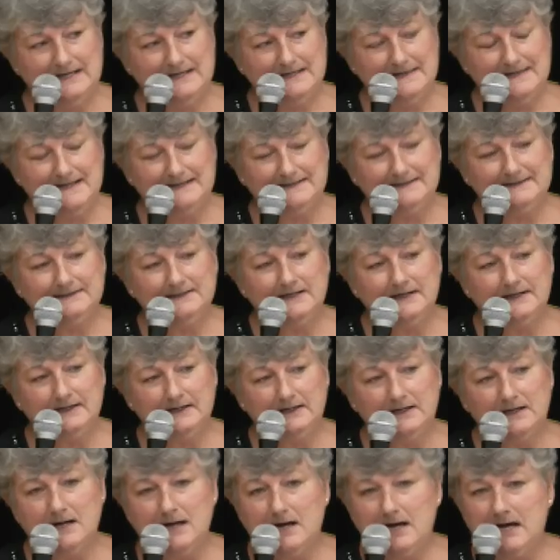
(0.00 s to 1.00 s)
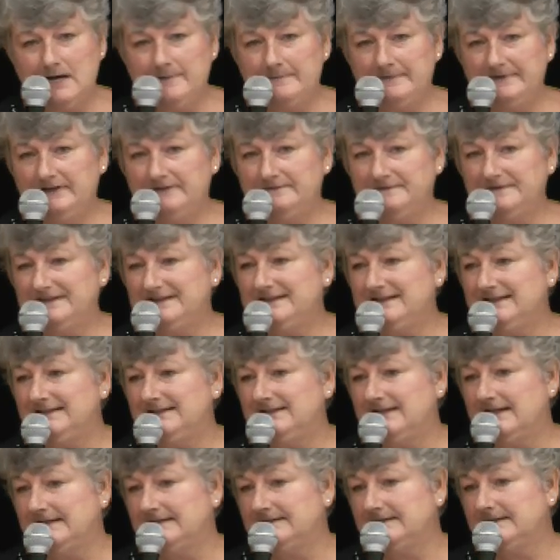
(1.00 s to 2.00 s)
That's not uncommon if it's a
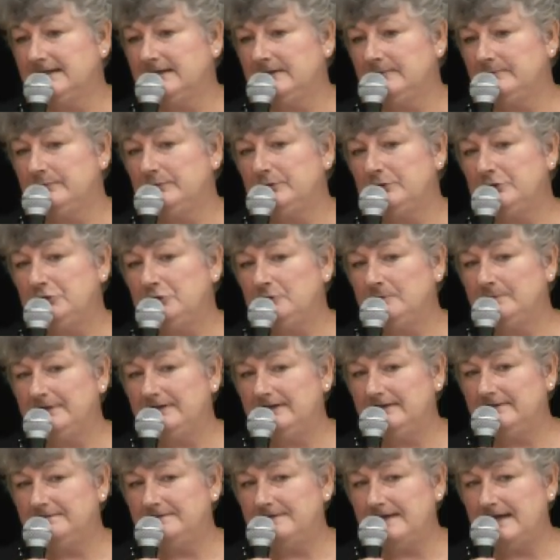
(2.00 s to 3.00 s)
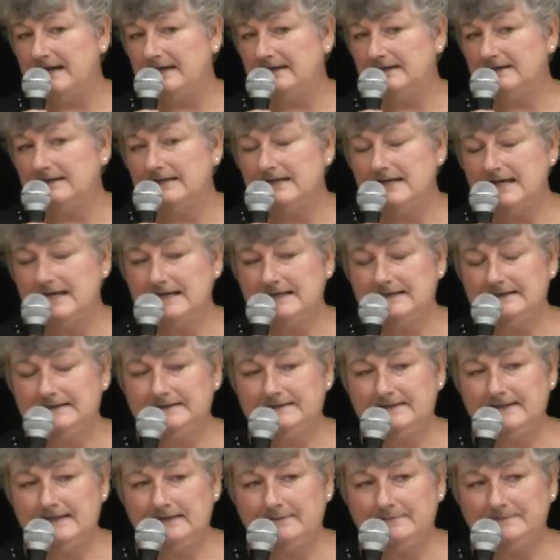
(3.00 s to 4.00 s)
dusky blue, but if they
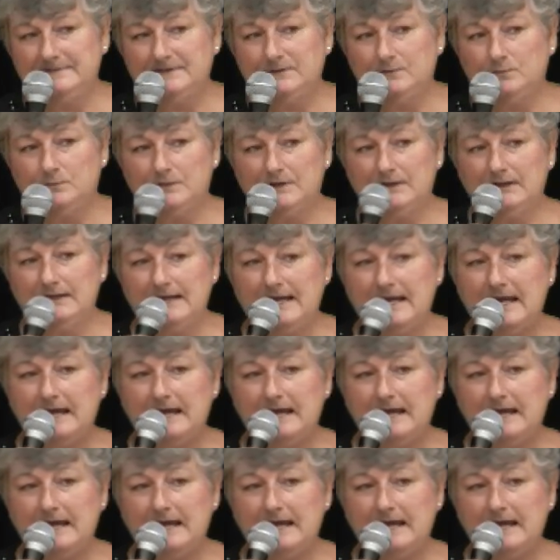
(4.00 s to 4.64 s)
seem to really